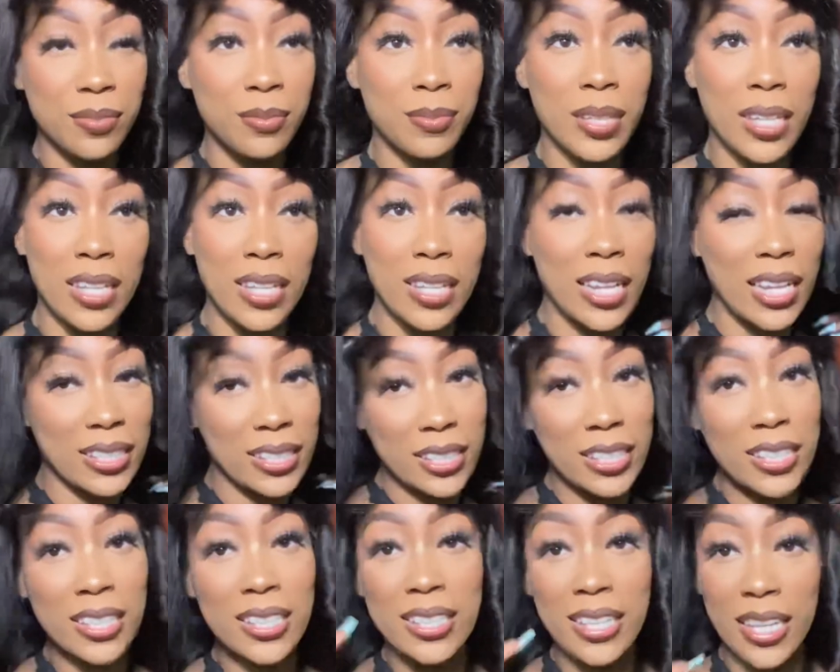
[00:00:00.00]
But let's
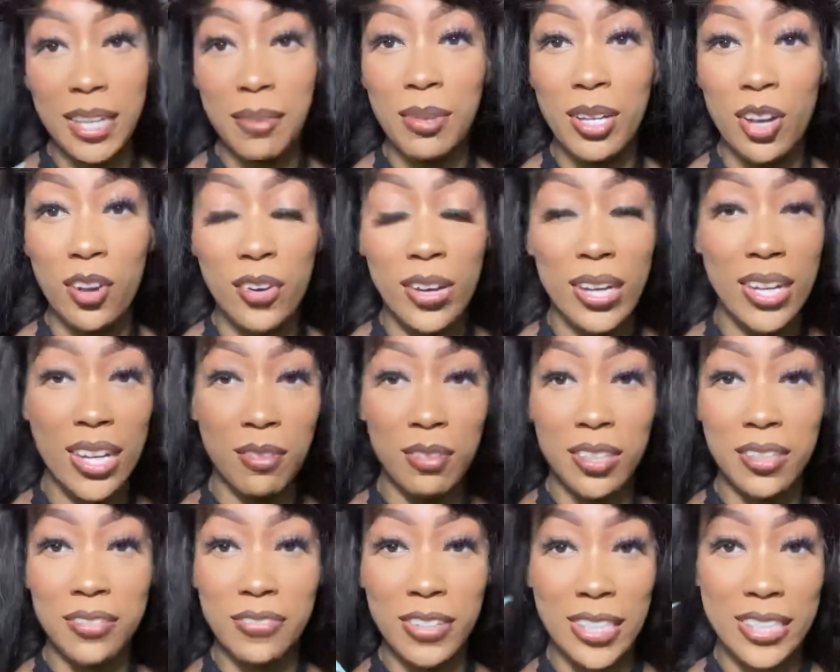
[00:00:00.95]
just keep going and
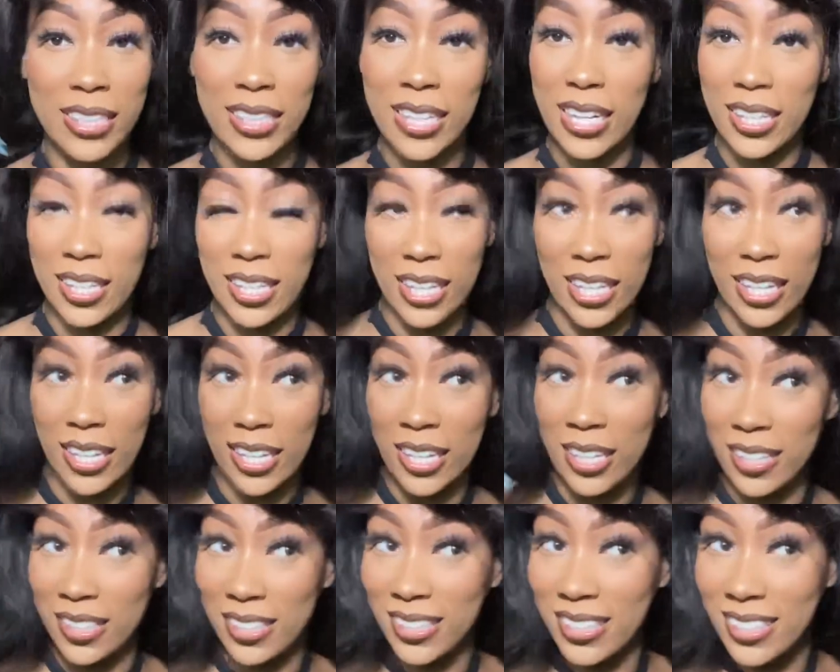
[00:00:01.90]
we'll fix it at the end.